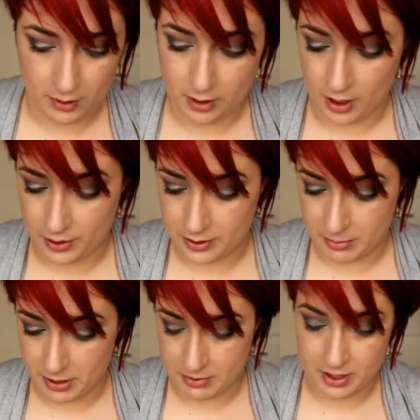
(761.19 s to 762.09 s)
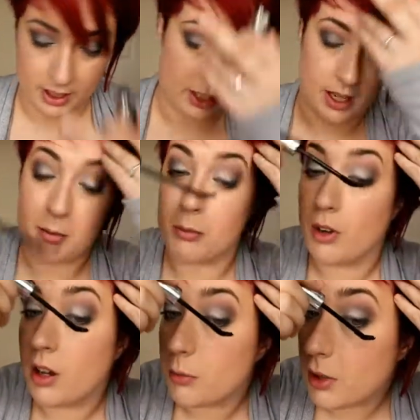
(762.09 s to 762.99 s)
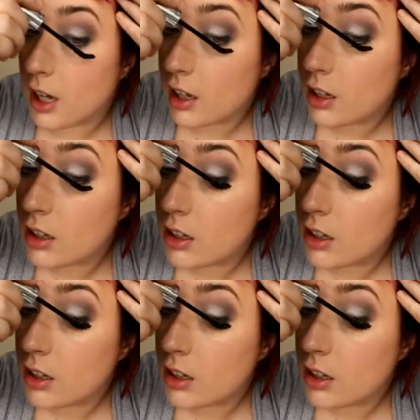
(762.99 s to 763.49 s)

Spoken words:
I also made the mistake of getting brown black.